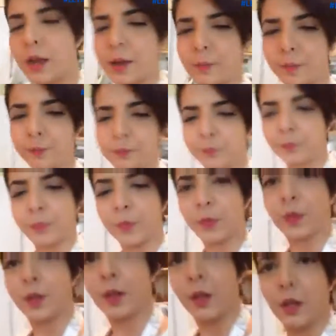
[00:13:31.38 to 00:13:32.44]
um,
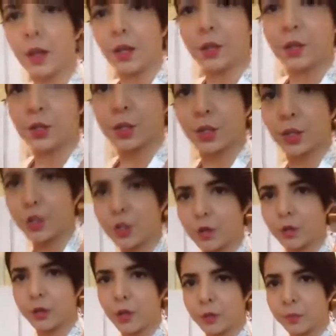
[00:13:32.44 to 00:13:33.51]
I'm just gonna
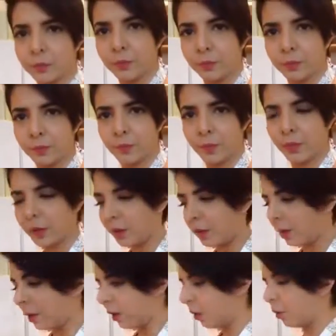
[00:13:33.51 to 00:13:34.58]
turn them
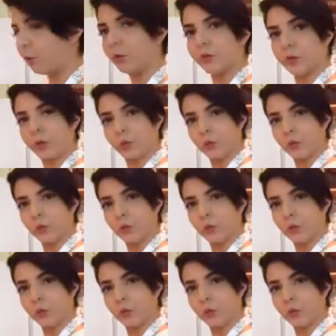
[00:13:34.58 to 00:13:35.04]
over